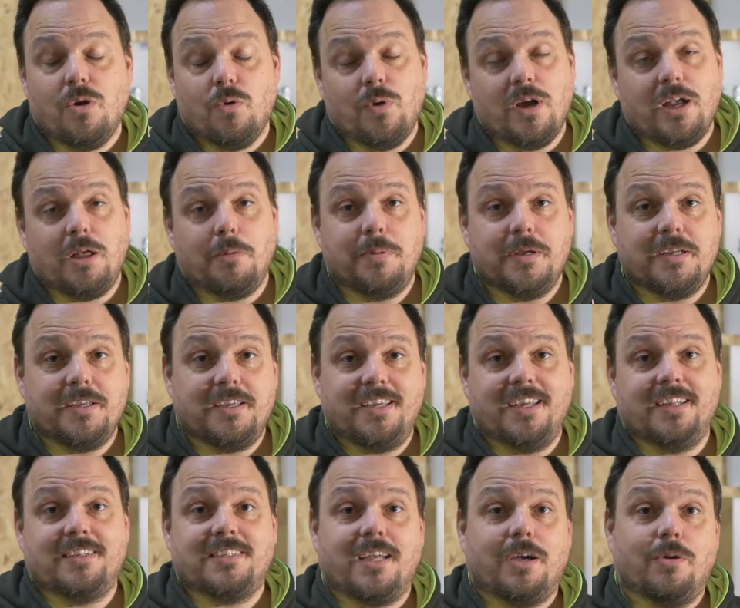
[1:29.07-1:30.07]
We're helping
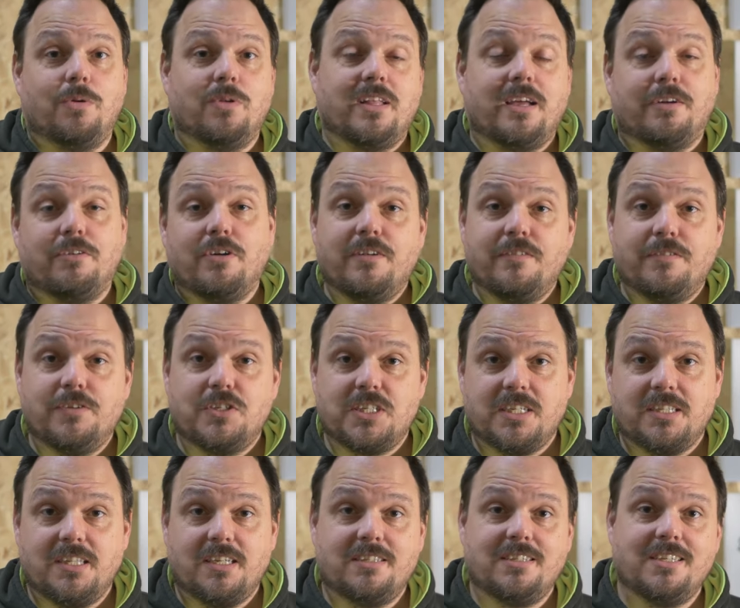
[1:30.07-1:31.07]
kit out their own
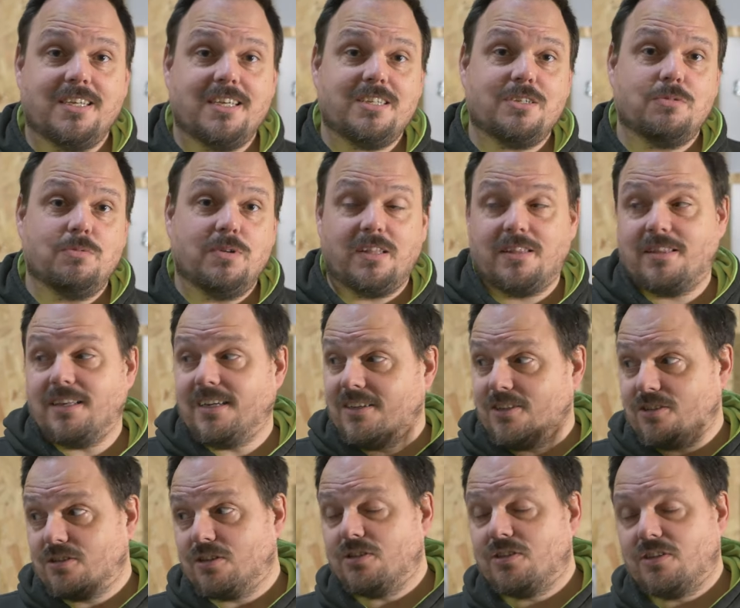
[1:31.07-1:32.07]
facilities with
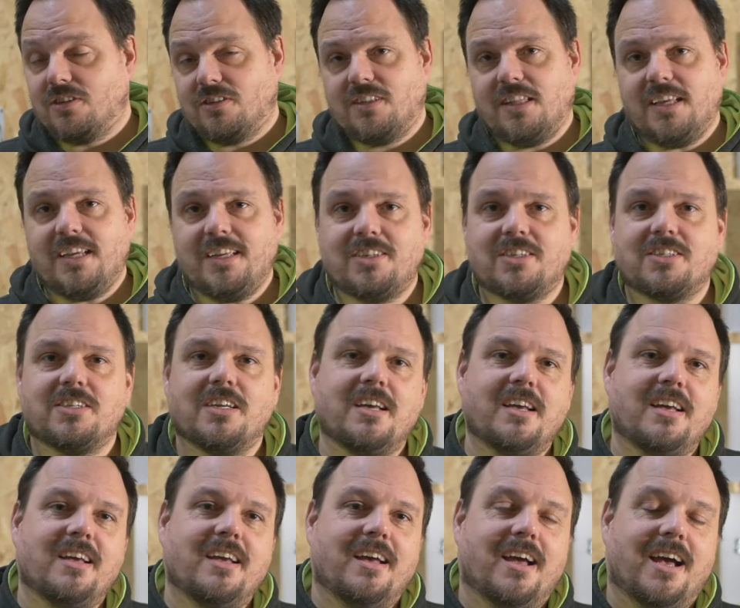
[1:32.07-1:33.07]
things such as this,
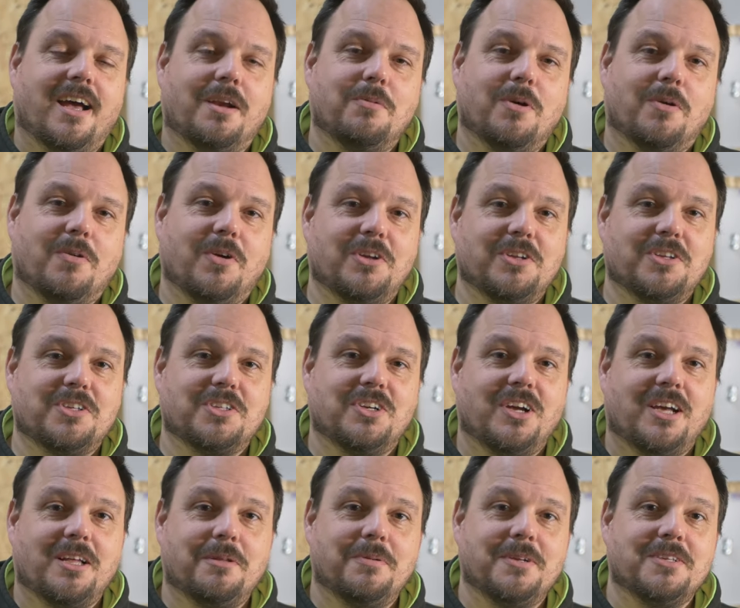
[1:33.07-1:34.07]
and we're also
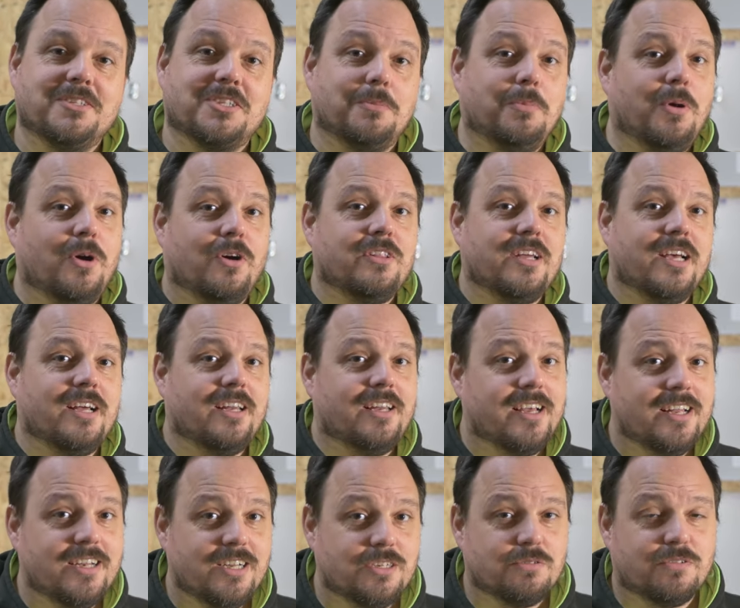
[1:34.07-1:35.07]
helping support their
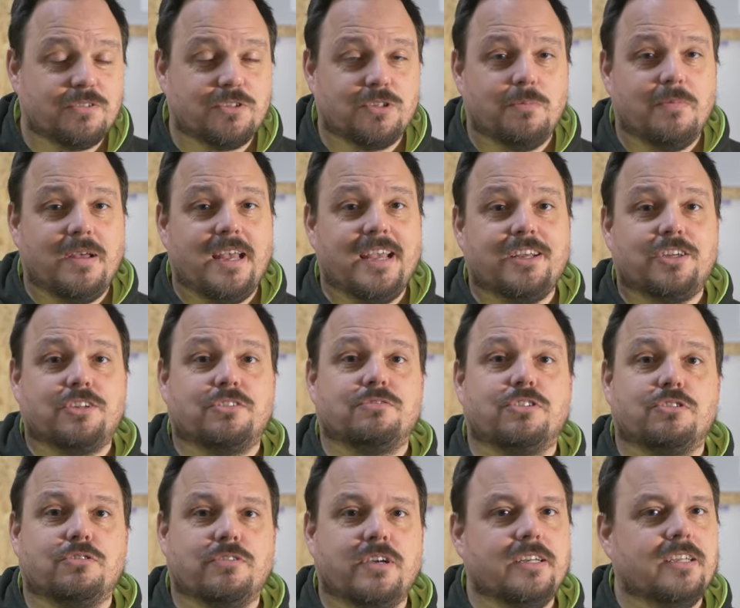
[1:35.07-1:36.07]
learners with some
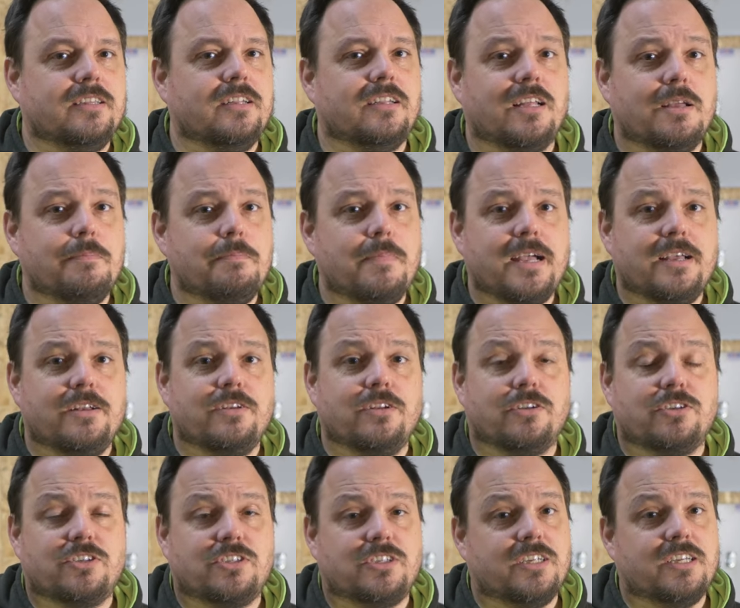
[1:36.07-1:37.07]
extra training that they might
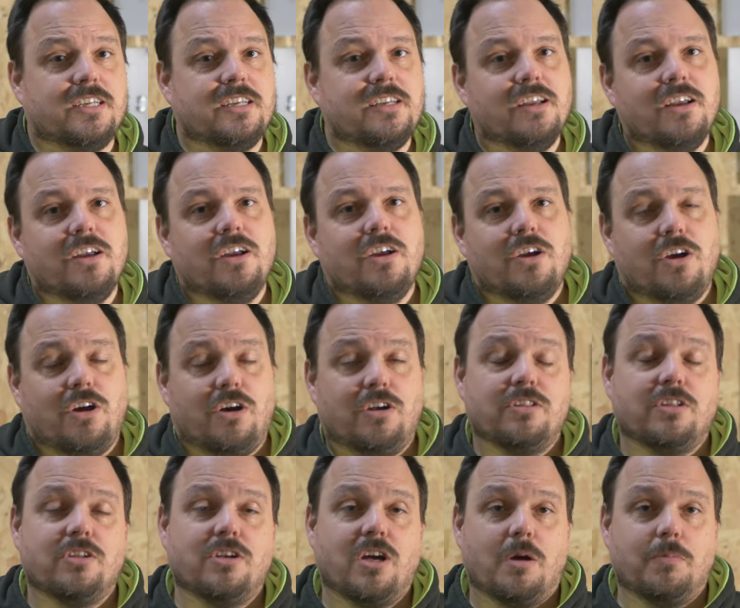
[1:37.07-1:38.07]
not see
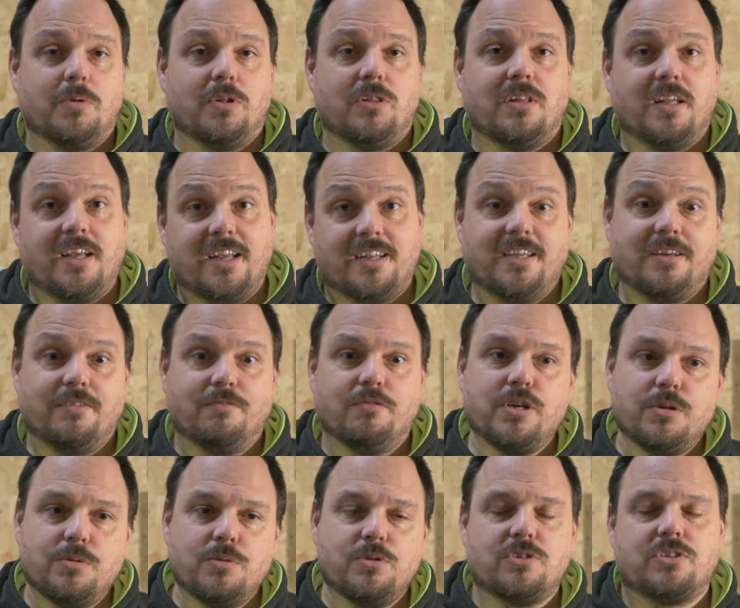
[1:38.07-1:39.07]
on the normal learning
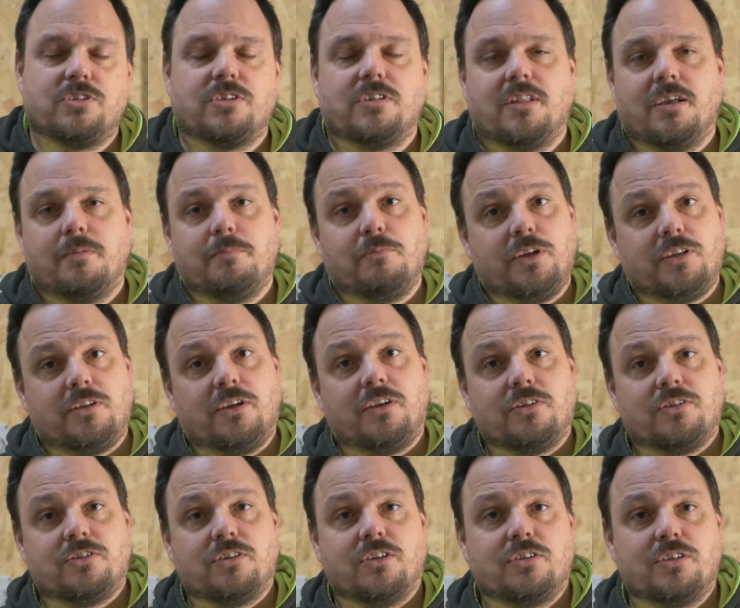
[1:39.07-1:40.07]
routes that will
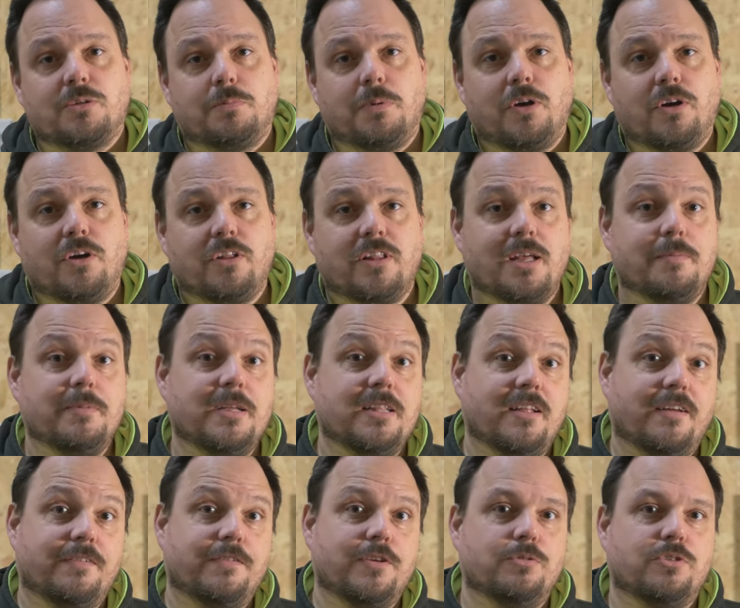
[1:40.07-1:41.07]
also support them
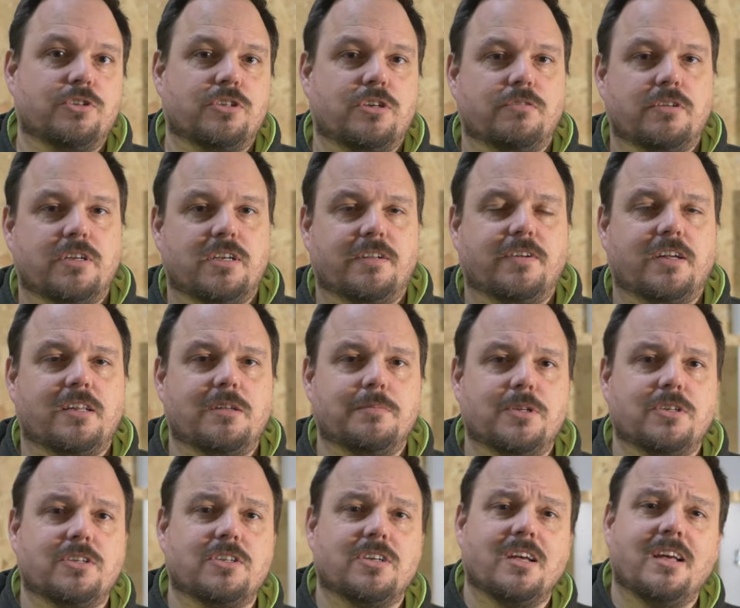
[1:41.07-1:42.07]
in their future career
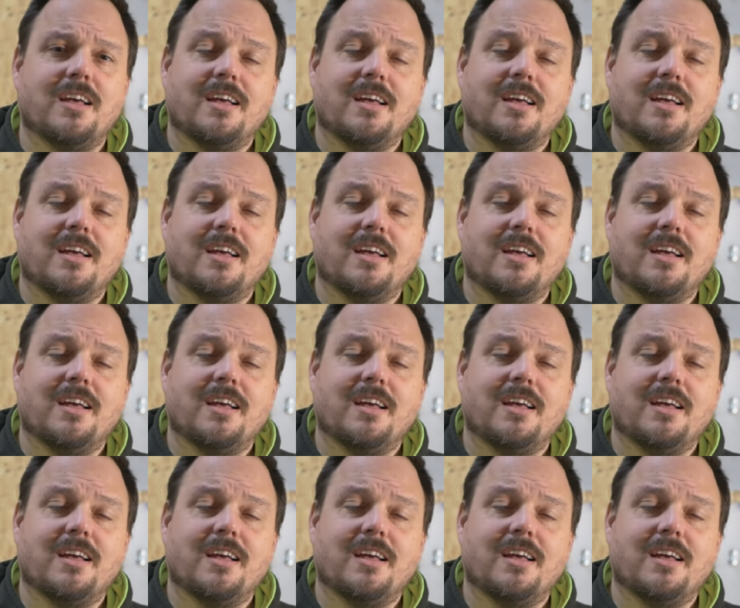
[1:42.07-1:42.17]
development,